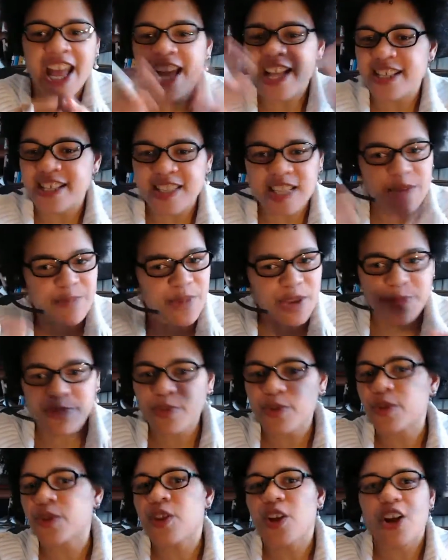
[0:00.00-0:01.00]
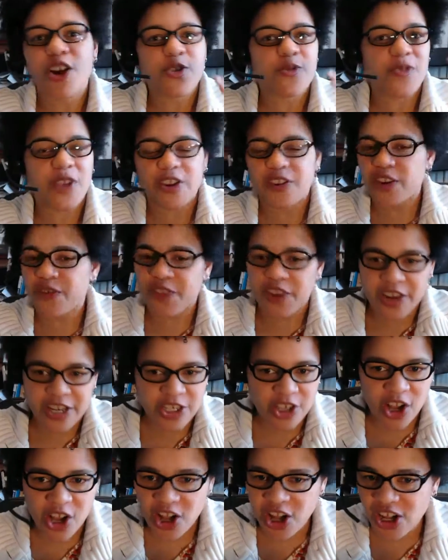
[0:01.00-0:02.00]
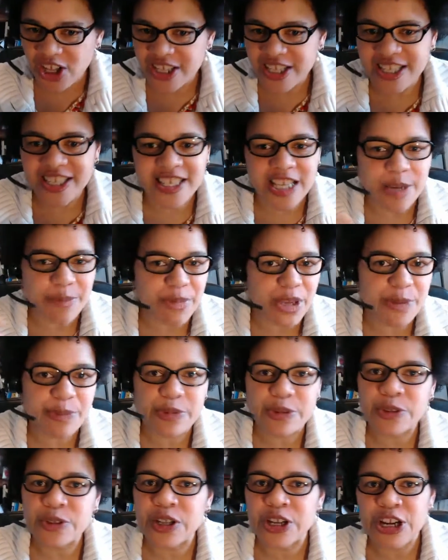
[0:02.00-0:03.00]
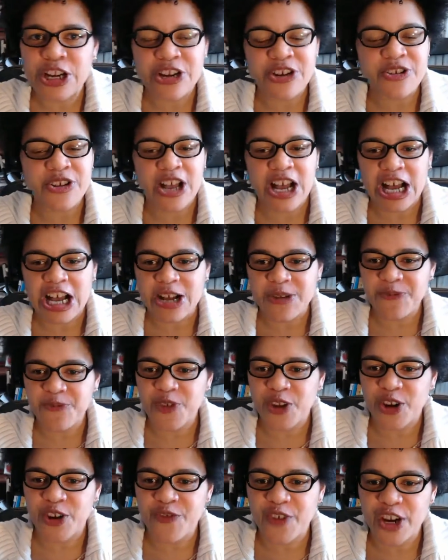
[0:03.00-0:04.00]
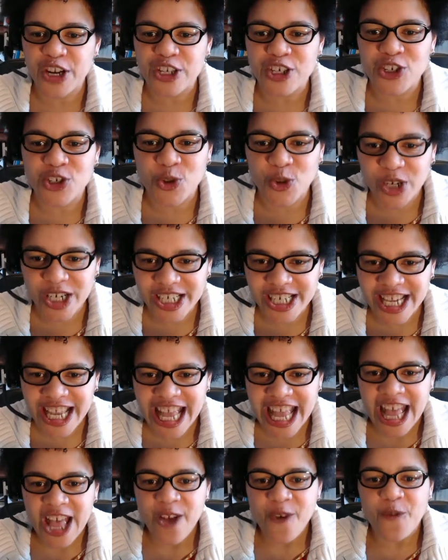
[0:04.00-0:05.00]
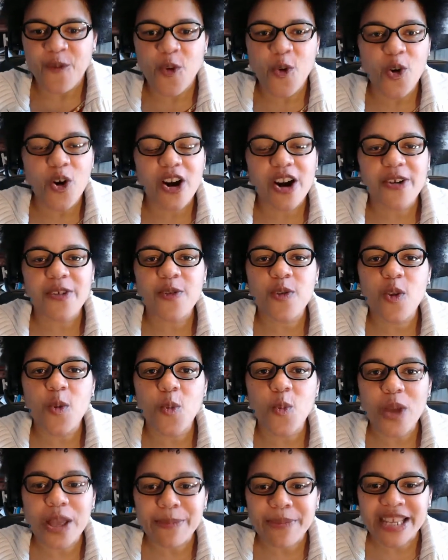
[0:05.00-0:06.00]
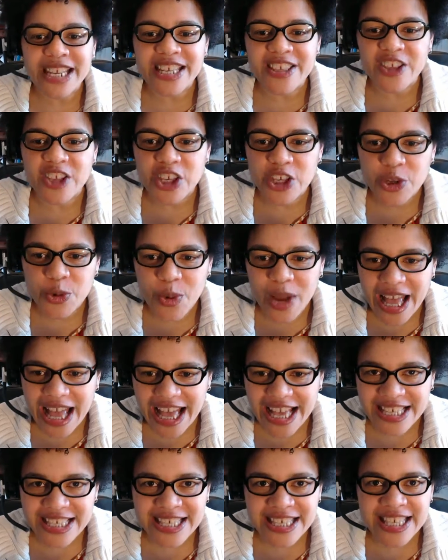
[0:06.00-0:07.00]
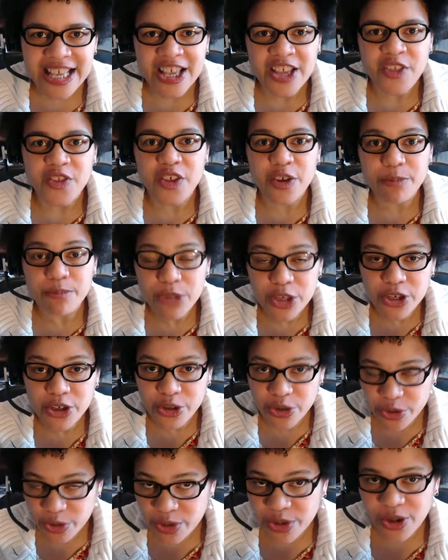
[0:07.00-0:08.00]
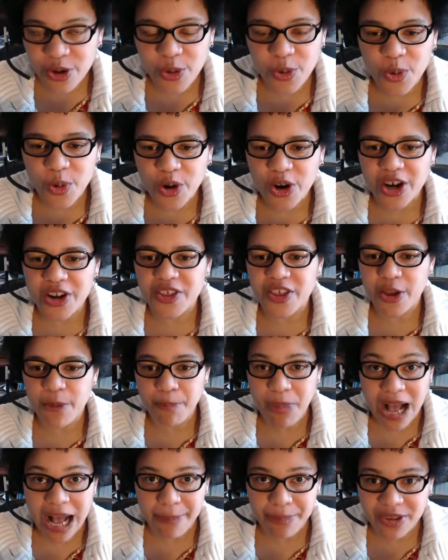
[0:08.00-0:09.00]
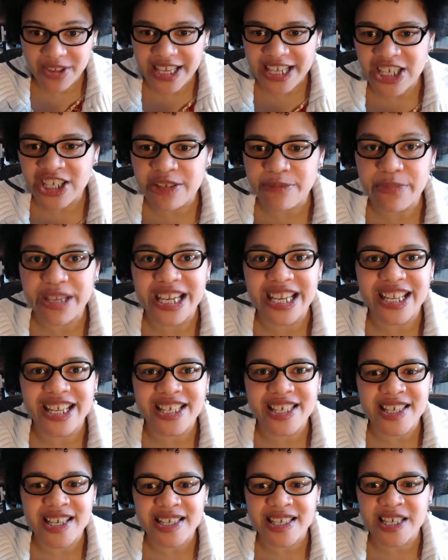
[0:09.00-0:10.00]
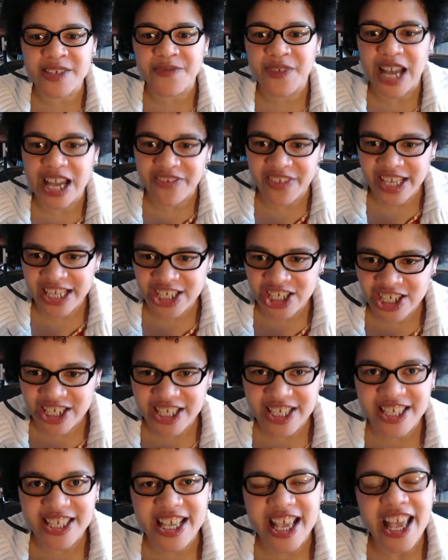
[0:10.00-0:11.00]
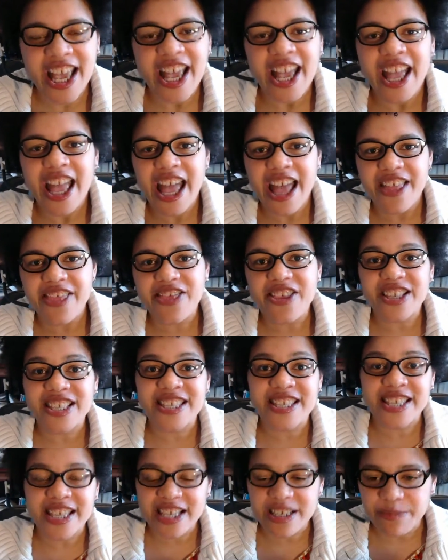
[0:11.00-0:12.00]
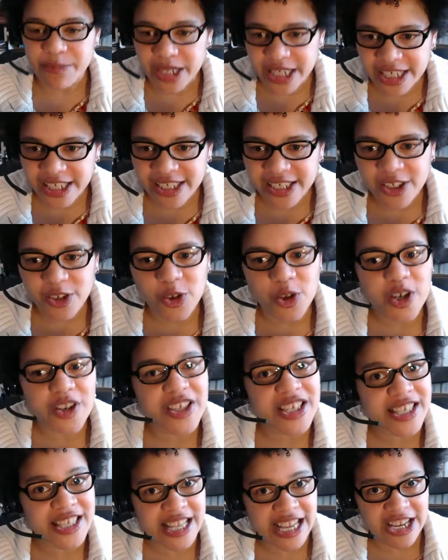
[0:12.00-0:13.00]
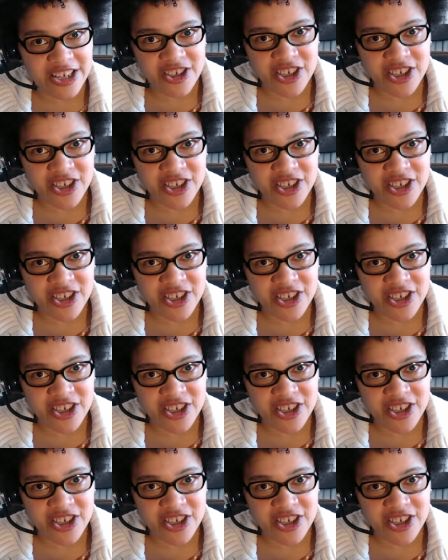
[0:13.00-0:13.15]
and some people are very, very tall, and some people are very, very short. For women in the U.S., the mu, or the population mean, is 65 inches, and the sigma, or the